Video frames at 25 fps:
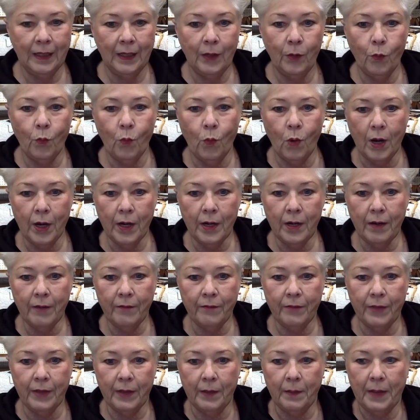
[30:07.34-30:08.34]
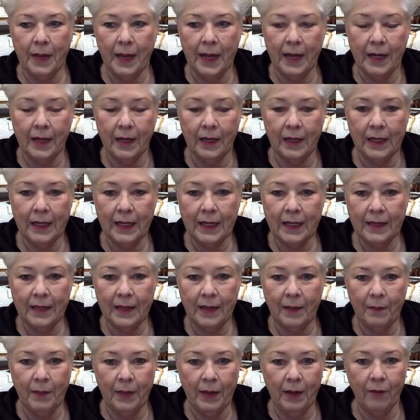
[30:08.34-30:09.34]
One of them had a lid
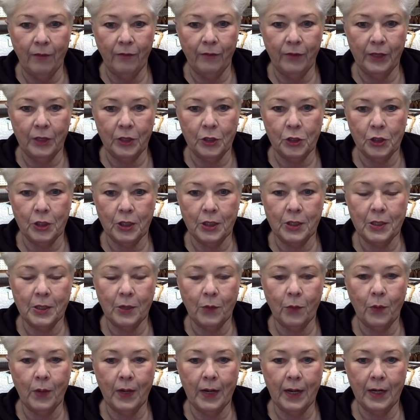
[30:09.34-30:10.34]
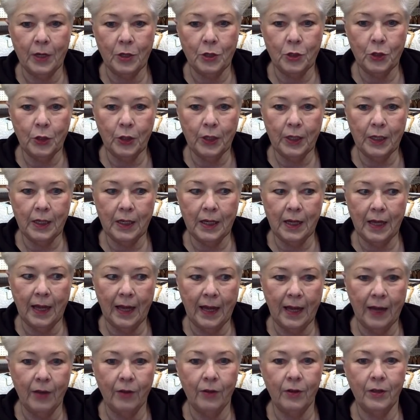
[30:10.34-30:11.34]
that malfunctioned, so when I took it
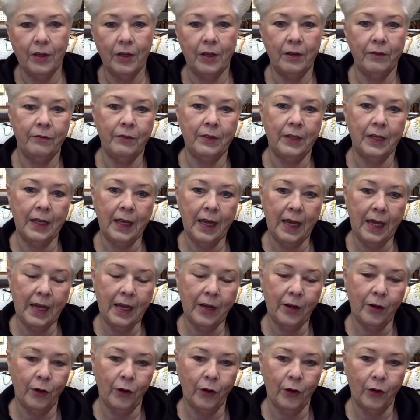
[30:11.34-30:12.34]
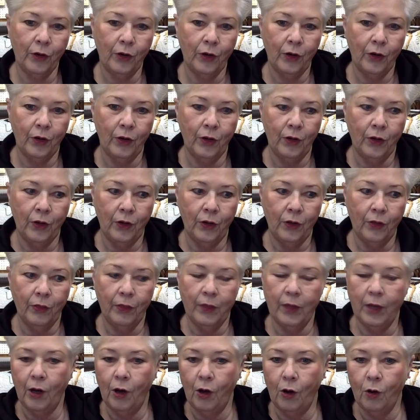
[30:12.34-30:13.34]
out of the canner,
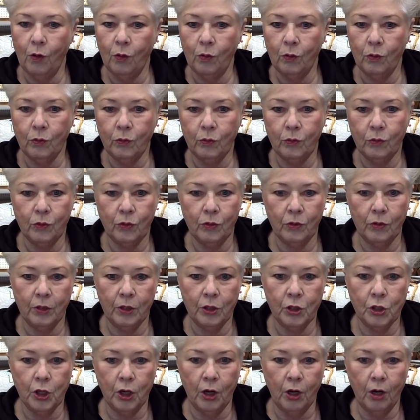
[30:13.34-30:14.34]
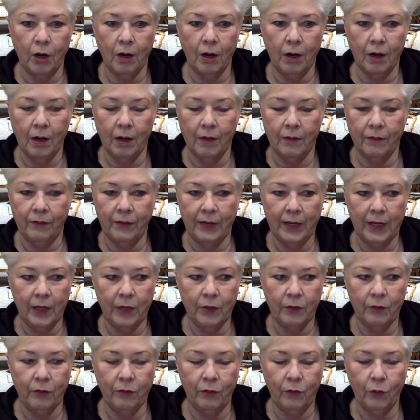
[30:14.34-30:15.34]
the jar fell
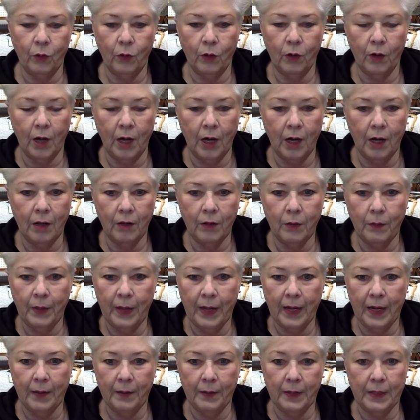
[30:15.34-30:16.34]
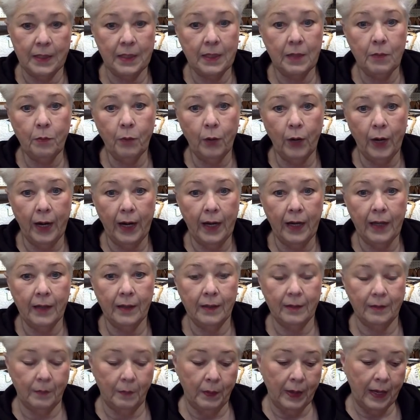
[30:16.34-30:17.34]
on the floor. All the pineapple, it didn't break.
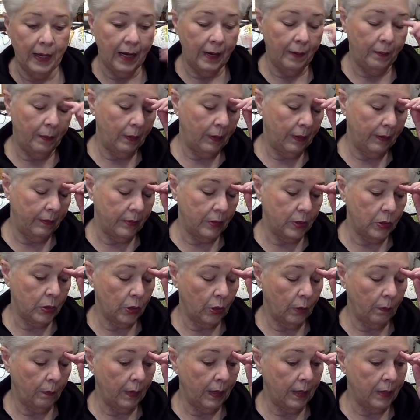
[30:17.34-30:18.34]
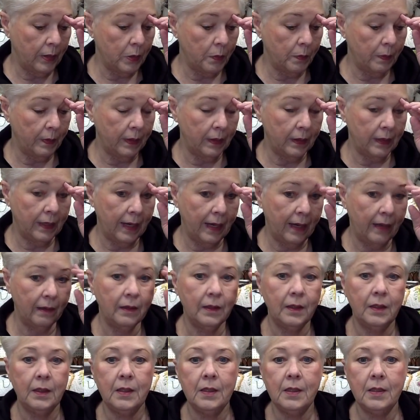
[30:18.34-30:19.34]
The pineapple and the syrup all spilled out.
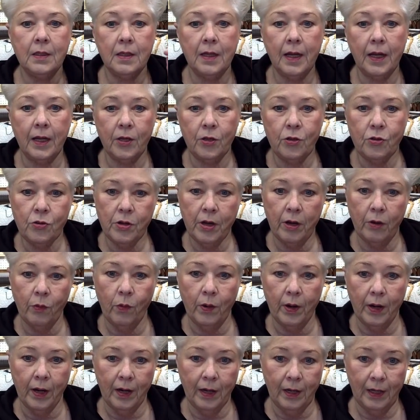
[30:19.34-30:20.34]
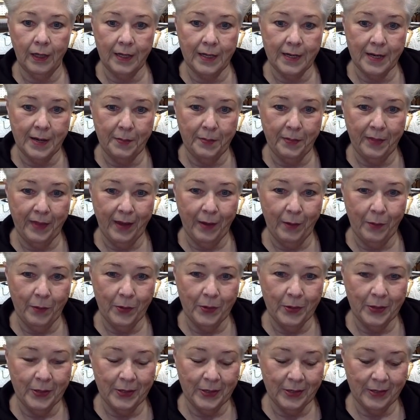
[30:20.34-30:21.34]
Now you know what a cleanup that
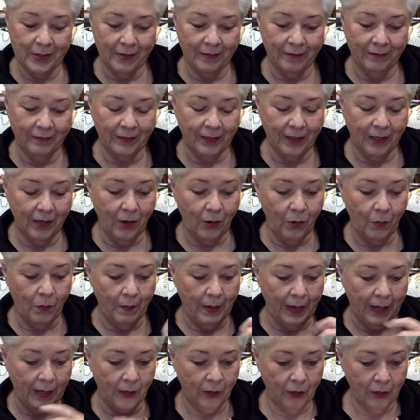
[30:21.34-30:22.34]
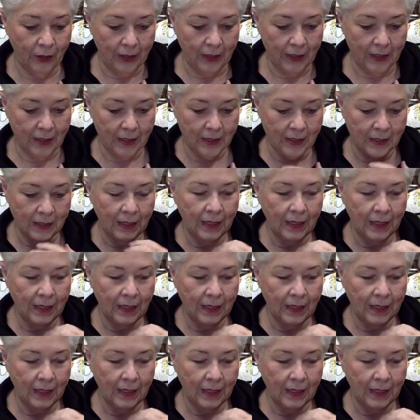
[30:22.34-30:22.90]
was. Oh my goodness.